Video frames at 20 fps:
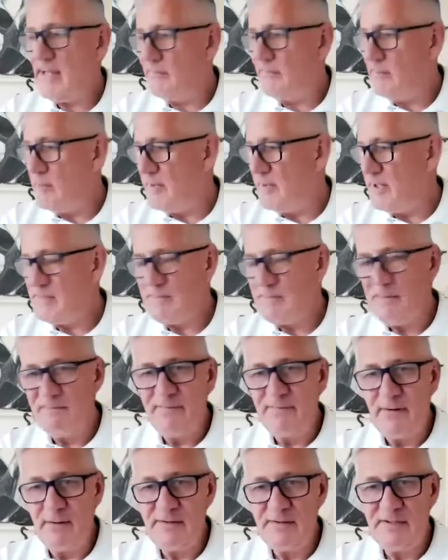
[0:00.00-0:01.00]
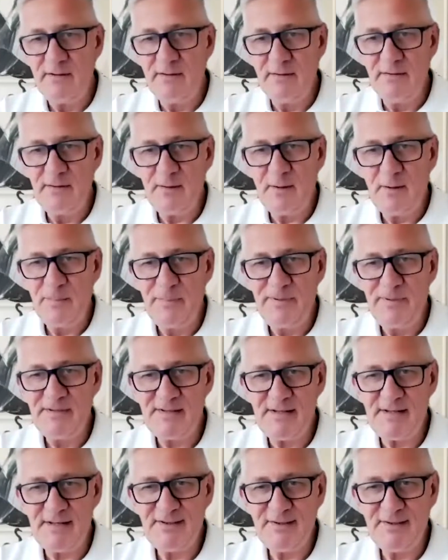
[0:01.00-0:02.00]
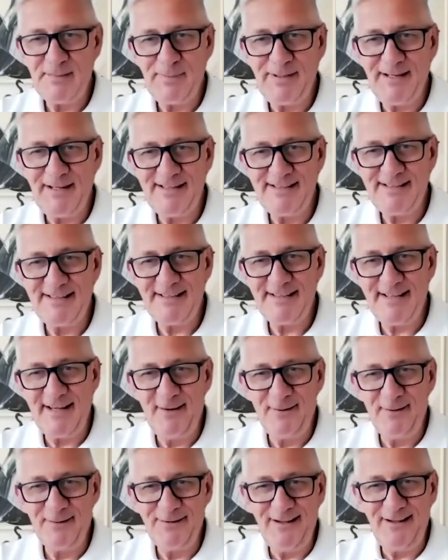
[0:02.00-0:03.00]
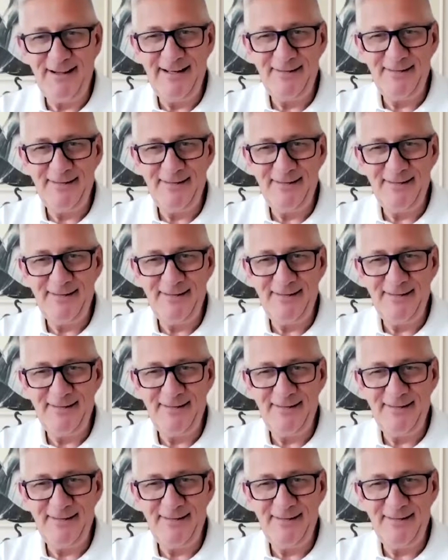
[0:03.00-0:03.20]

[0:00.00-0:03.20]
everybody's been voting on the compensation plan today online,